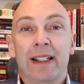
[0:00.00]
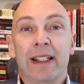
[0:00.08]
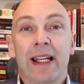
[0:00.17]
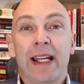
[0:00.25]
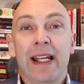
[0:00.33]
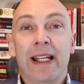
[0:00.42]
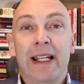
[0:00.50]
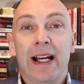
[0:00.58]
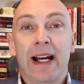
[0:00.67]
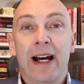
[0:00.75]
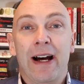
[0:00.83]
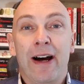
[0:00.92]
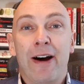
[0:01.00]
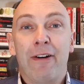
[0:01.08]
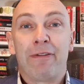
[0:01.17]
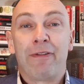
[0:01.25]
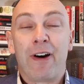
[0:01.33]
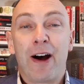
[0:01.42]
They
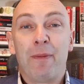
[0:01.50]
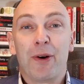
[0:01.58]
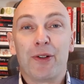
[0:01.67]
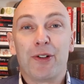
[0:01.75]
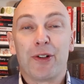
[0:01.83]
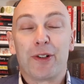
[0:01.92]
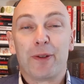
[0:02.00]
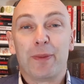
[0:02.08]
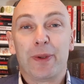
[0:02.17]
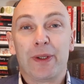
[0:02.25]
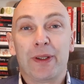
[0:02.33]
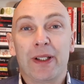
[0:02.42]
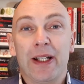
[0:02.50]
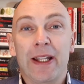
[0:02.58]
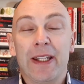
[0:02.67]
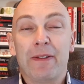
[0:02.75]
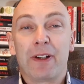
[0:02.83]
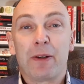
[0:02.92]
are far more durable,
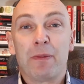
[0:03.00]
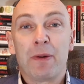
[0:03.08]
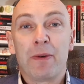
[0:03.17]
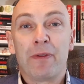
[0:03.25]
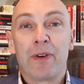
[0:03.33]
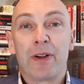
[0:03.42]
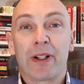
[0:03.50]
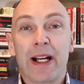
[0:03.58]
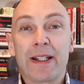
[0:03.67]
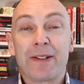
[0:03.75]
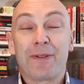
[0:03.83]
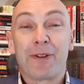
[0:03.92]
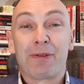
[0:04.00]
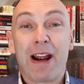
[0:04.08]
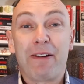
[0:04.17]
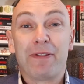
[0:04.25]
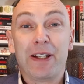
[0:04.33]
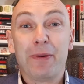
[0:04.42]
and they've come up with all kinds of
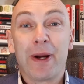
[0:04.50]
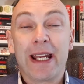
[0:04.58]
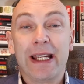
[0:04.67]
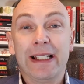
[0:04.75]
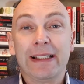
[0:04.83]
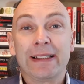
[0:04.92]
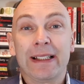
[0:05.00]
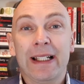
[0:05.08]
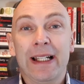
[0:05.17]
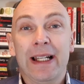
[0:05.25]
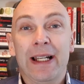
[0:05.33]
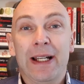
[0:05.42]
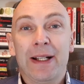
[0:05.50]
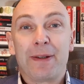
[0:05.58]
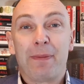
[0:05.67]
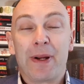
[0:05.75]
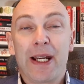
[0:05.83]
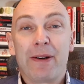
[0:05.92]
crafty ways
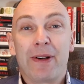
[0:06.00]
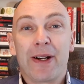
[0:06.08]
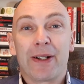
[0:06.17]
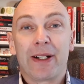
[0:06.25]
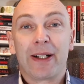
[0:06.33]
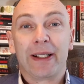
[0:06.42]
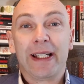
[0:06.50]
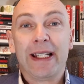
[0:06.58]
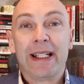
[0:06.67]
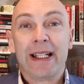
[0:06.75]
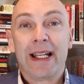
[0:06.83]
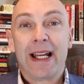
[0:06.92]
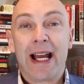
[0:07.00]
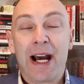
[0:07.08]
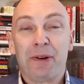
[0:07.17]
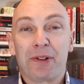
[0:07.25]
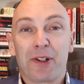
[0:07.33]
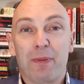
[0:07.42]
to periodically
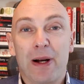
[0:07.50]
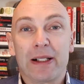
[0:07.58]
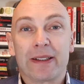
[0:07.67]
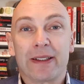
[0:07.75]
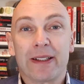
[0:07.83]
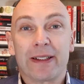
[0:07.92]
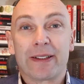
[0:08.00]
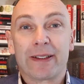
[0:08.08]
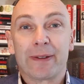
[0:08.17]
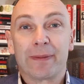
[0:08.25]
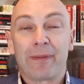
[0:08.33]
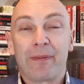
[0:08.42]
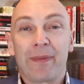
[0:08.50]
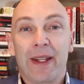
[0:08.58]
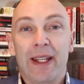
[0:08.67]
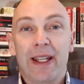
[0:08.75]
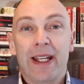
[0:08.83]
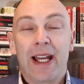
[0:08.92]
outsmart us.
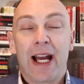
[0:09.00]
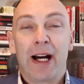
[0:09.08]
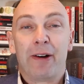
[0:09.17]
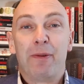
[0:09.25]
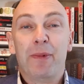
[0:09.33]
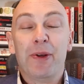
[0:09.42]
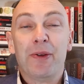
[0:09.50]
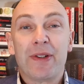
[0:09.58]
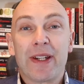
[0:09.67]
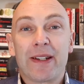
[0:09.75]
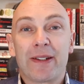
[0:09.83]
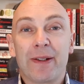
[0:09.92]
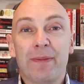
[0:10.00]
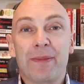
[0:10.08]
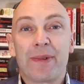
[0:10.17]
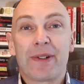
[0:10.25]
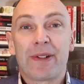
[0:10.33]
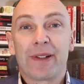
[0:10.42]
Our immune
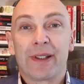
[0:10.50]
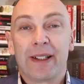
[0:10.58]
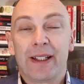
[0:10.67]
systems,